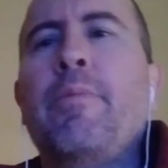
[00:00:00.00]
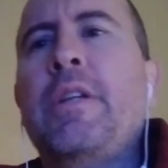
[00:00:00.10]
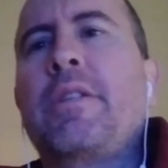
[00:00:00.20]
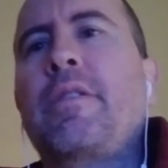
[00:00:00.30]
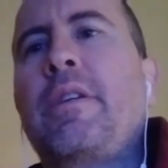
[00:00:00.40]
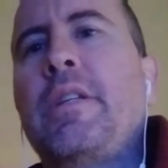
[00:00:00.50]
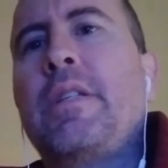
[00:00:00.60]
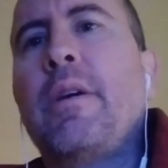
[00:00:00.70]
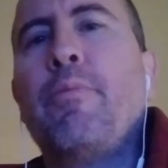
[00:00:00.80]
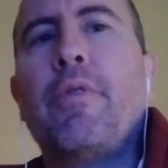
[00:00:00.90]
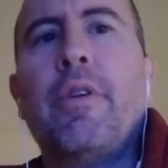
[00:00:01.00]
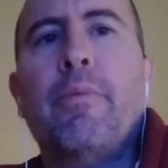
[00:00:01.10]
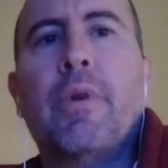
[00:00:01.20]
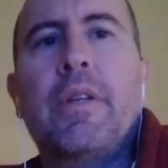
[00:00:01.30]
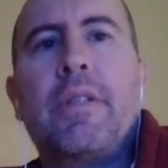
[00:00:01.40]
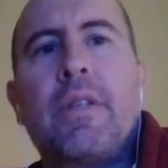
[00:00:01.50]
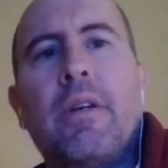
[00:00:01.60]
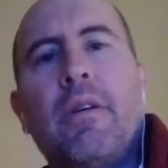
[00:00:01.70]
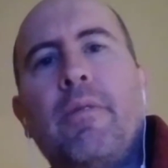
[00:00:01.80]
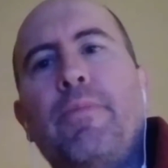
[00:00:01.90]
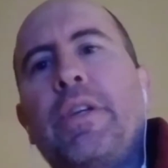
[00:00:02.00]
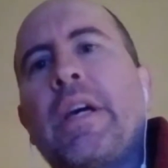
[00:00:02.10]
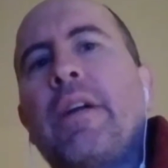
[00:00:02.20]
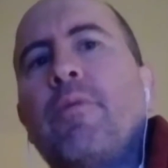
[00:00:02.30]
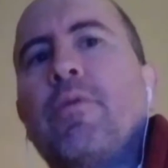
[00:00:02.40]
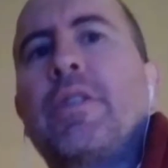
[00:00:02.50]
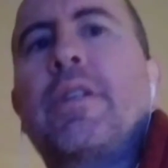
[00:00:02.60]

basically contemporary, but Buchanan was